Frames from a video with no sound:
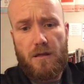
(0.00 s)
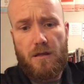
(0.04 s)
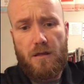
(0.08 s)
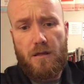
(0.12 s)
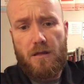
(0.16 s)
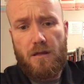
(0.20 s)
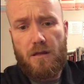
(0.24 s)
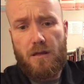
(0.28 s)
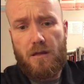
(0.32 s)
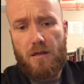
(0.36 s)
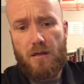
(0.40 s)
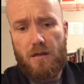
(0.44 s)

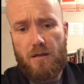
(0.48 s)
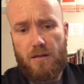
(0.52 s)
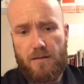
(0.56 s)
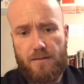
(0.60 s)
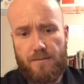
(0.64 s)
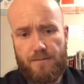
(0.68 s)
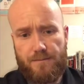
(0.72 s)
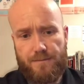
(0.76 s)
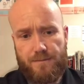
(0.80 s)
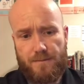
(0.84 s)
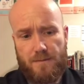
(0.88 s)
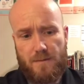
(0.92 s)

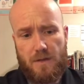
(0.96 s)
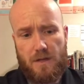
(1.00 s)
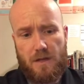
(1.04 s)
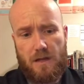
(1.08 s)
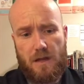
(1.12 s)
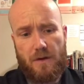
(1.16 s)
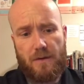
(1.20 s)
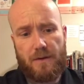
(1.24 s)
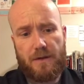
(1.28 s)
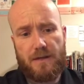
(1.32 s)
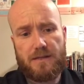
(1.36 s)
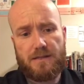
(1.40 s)
Look
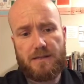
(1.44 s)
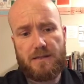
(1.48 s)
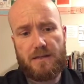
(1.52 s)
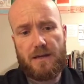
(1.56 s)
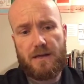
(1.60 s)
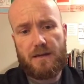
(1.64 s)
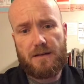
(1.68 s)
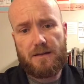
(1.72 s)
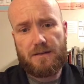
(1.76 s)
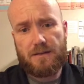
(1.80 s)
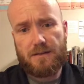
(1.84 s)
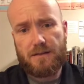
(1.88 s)
how easy
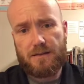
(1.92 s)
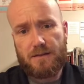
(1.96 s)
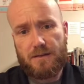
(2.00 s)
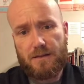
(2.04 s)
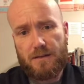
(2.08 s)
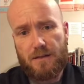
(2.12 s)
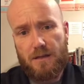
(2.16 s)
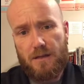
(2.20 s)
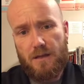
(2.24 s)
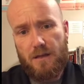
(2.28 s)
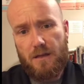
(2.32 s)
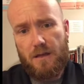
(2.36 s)
that is.
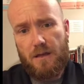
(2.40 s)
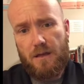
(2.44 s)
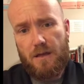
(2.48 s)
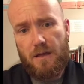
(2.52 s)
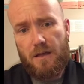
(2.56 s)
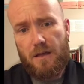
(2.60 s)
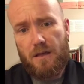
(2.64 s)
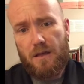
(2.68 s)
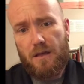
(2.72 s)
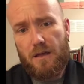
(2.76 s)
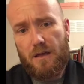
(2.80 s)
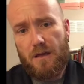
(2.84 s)

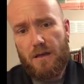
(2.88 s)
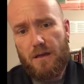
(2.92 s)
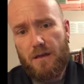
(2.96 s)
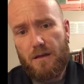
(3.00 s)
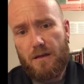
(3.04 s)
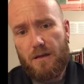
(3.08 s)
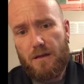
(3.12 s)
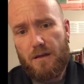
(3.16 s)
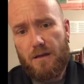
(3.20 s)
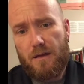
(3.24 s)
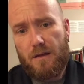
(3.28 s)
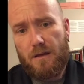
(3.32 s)

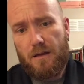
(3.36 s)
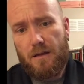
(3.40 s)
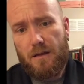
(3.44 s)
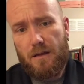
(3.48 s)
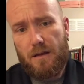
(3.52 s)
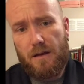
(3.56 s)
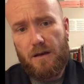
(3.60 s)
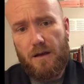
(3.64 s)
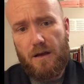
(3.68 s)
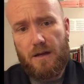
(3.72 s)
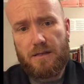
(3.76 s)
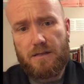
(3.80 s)
A
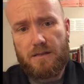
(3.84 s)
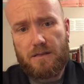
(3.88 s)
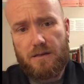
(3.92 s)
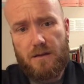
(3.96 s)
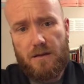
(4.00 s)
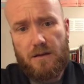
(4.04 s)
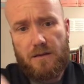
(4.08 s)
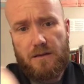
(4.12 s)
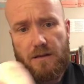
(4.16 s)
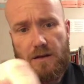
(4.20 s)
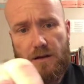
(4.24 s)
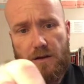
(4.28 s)
nice
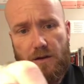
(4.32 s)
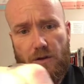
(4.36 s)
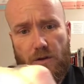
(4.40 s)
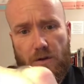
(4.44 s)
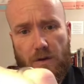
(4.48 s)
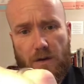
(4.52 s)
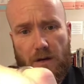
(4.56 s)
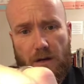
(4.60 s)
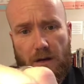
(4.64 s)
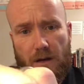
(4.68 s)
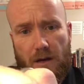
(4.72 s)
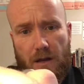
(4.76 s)
cut there. You
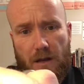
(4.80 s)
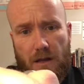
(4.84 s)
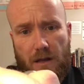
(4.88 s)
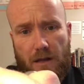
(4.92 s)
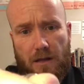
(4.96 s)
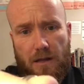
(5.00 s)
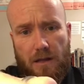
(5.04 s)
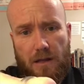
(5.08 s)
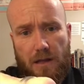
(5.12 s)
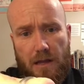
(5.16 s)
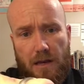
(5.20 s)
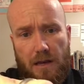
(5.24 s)
can
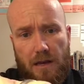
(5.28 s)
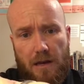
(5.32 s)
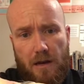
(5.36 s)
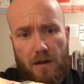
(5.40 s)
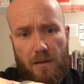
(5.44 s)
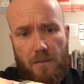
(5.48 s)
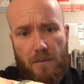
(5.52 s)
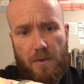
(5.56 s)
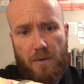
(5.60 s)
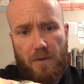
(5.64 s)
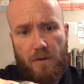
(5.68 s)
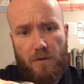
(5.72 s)
clean it
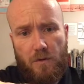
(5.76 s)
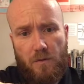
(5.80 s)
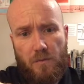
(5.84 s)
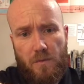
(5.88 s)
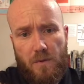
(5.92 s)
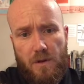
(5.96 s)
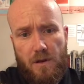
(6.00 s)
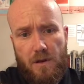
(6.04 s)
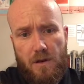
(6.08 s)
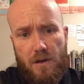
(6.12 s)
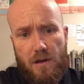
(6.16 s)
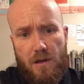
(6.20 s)
up a little
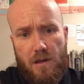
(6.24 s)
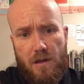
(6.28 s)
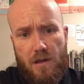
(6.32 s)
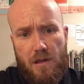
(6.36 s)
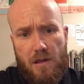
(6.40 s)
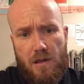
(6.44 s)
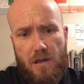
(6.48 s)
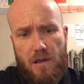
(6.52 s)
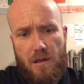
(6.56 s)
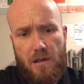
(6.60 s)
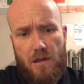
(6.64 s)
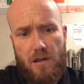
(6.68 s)
bit
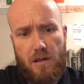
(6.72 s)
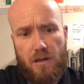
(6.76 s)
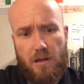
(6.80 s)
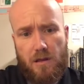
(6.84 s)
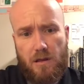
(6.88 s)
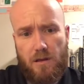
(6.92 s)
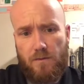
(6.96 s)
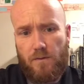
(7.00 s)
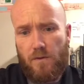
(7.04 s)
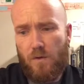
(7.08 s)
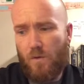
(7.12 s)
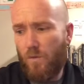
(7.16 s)

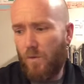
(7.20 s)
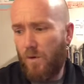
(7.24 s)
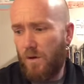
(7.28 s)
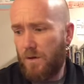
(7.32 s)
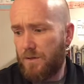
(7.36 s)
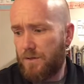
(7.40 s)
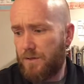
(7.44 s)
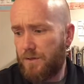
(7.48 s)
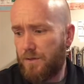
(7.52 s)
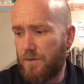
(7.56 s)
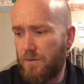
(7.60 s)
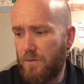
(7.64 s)
if you
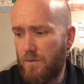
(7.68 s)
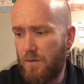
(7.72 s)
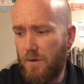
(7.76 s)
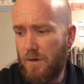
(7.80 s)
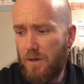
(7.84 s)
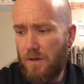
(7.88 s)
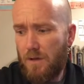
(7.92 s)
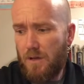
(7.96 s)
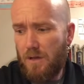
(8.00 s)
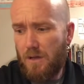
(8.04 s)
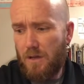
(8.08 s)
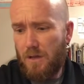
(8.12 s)
want to.
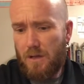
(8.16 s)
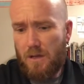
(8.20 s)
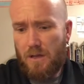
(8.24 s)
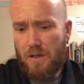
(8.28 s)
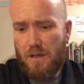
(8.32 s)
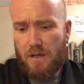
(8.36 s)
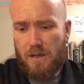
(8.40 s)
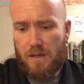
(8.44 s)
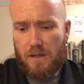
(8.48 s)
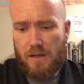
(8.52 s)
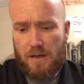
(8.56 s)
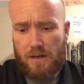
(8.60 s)

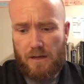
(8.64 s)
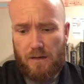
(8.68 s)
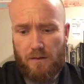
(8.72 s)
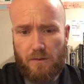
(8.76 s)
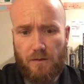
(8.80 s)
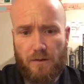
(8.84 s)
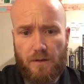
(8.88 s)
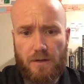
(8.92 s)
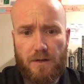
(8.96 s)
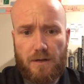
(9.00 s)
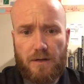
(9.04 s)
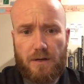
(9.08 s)
And now
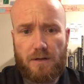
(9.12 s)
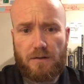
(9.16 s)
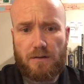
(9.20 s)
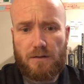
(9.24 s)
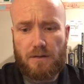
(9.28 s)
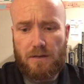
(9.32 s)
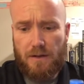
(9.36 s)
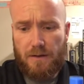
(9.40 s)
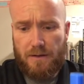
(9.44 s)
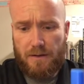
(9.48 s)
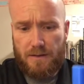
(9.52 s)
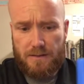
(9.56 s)
look here.
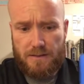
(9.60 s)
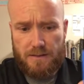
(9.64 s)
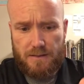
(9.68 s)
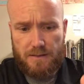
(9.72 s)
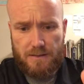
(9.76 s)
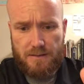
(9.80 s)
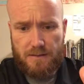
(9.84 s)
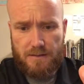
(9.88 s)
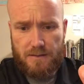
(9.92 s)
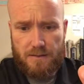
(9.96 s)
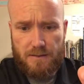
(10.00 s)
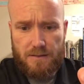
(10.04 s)
Look how easy
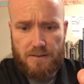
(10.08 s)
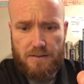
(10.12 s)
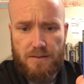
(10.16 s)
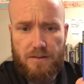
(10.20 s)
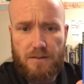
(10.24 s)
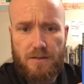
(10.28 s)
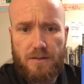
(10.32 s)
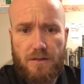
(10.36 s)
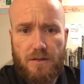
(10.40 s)
this is.